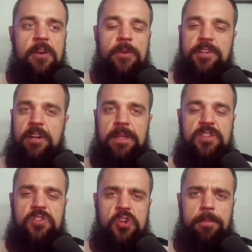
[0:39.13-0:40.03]
which are going to be
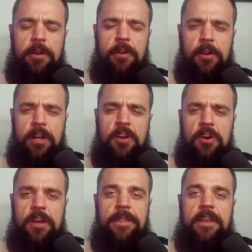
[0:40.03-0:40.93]
super
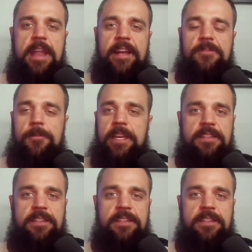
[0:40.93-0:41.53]
critical in the next week